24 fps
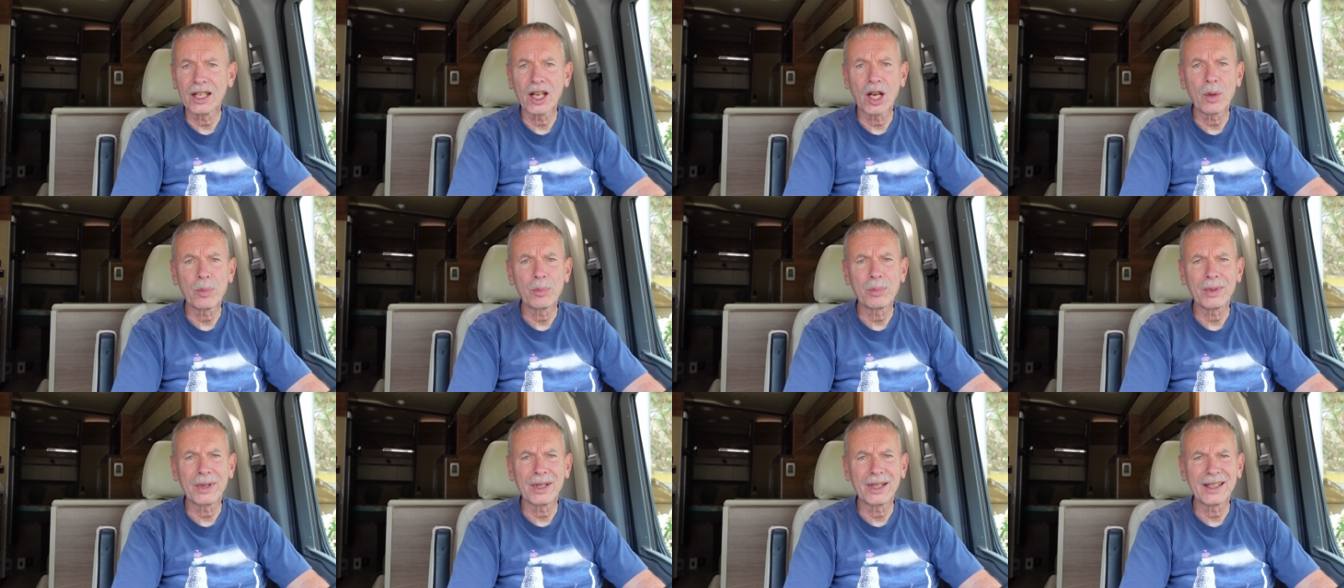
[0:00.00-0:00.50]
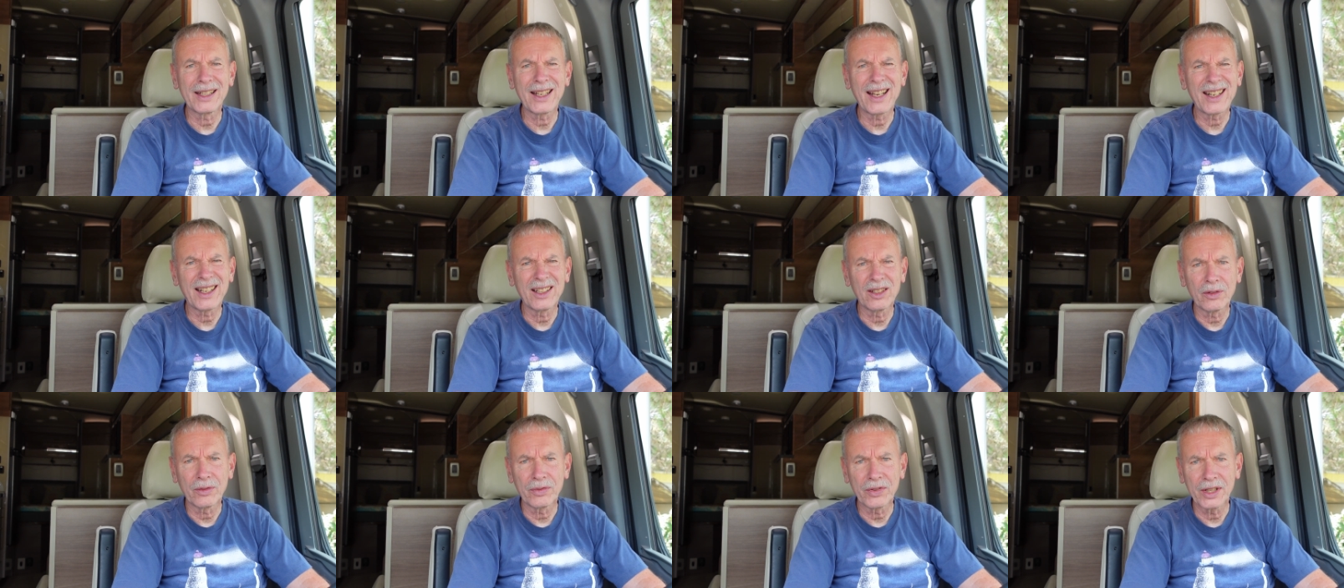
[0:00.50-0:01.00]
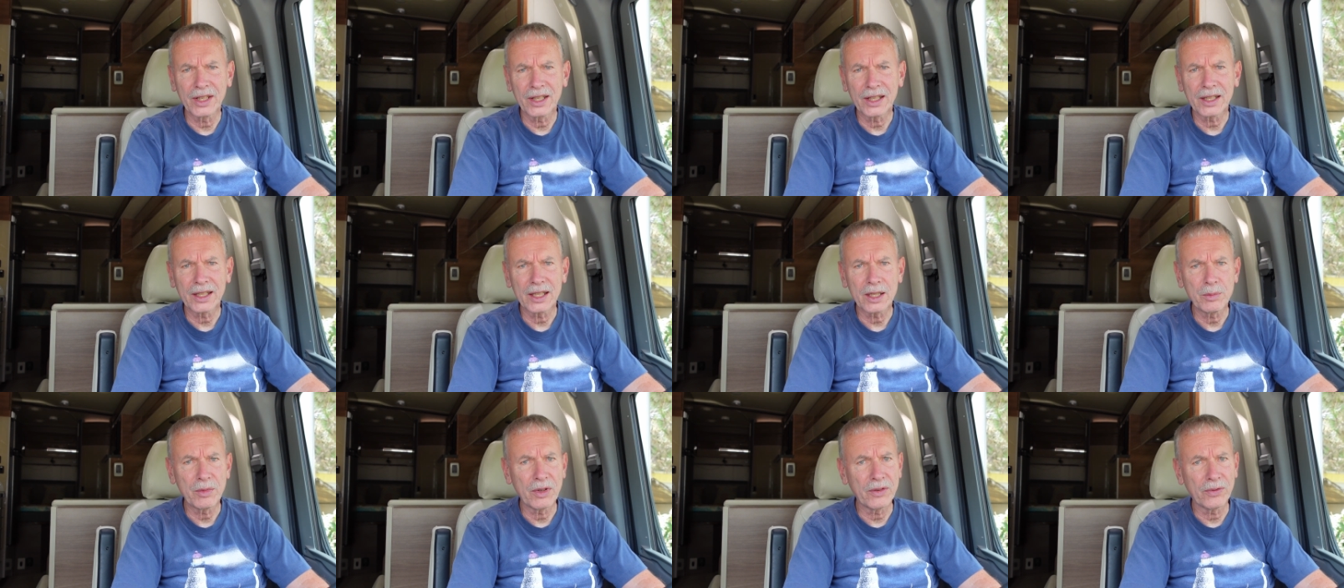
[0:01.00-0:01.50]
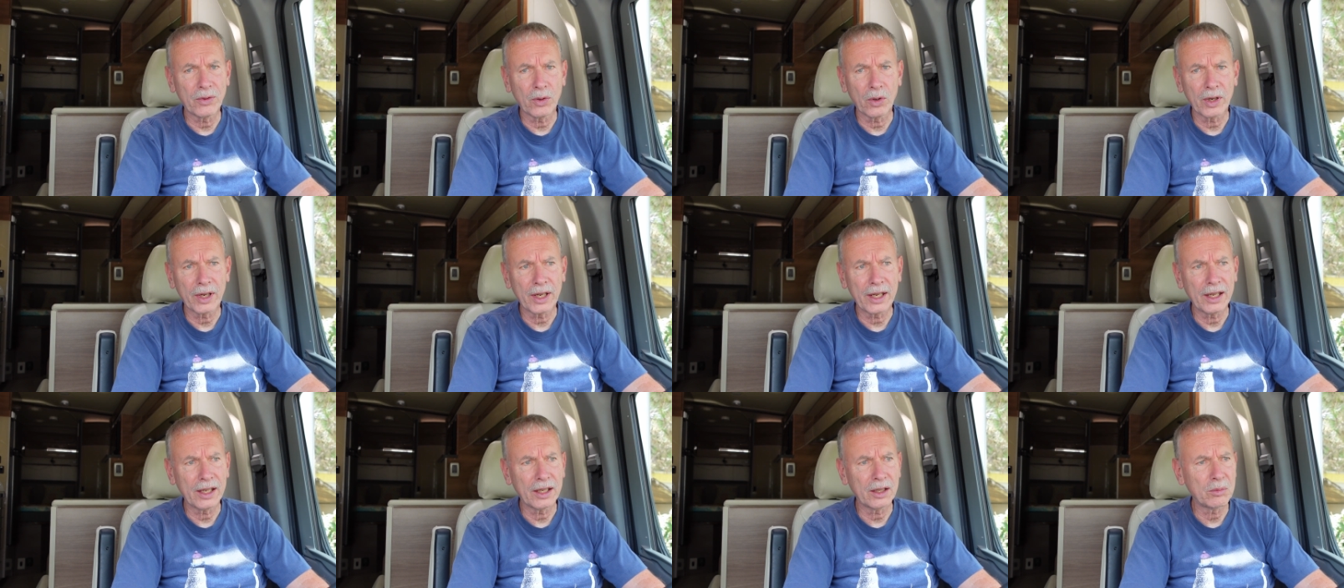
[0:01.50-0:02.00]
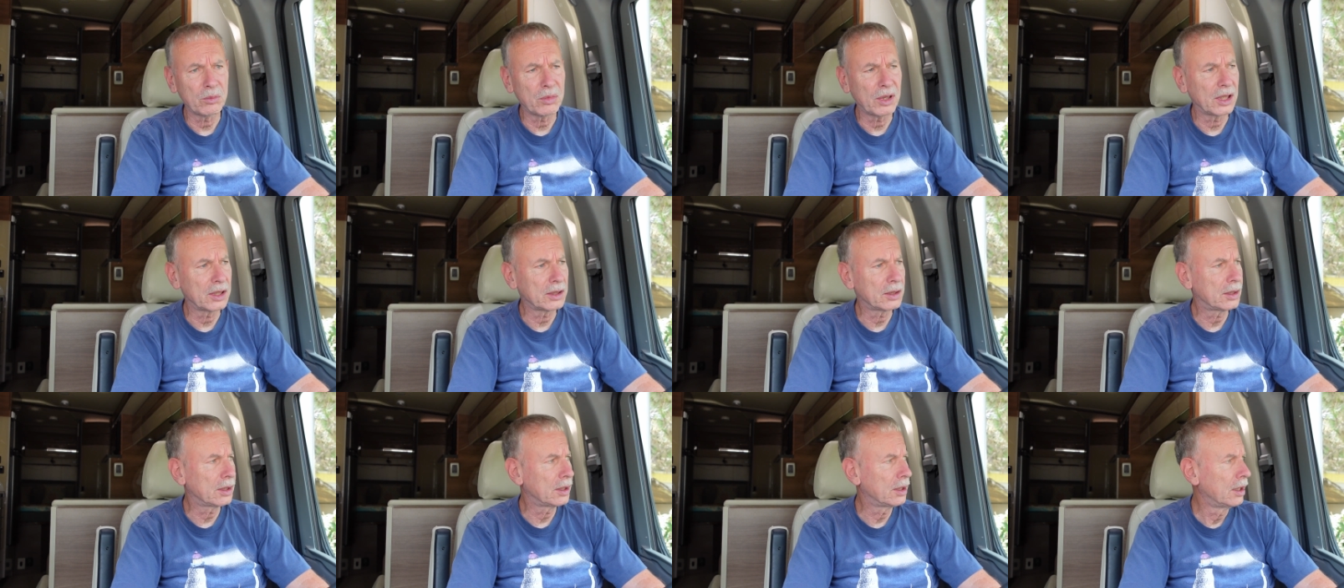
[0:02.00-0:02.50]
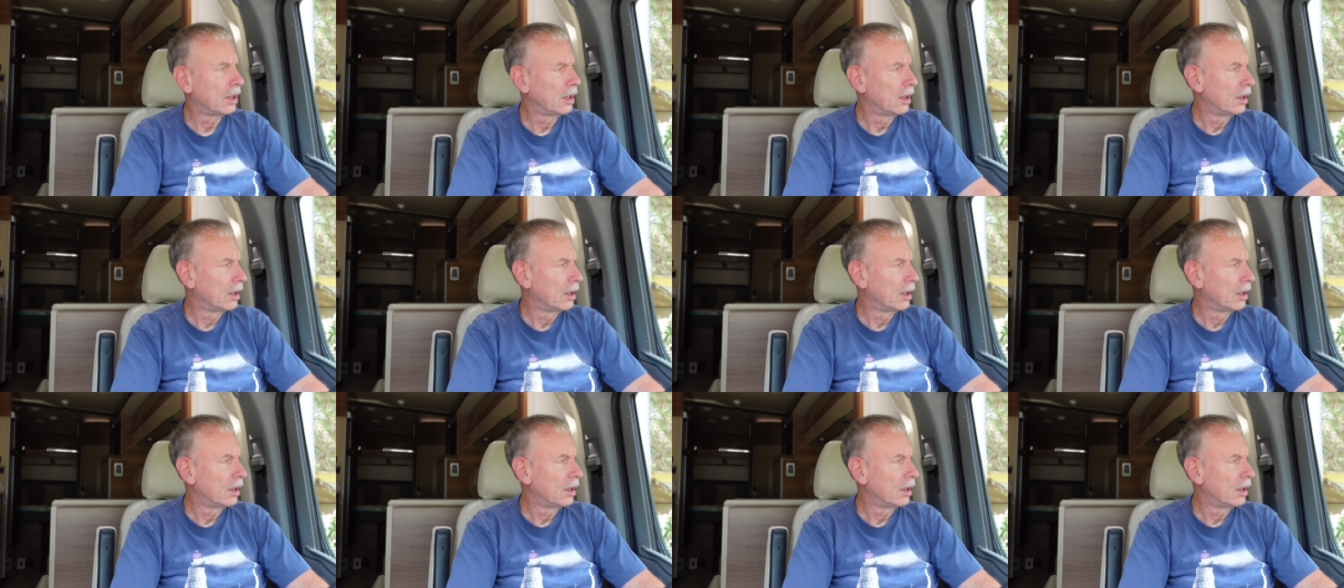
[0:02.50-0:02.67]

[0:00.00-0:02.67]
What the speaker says: up, got a little finicky beforehand, but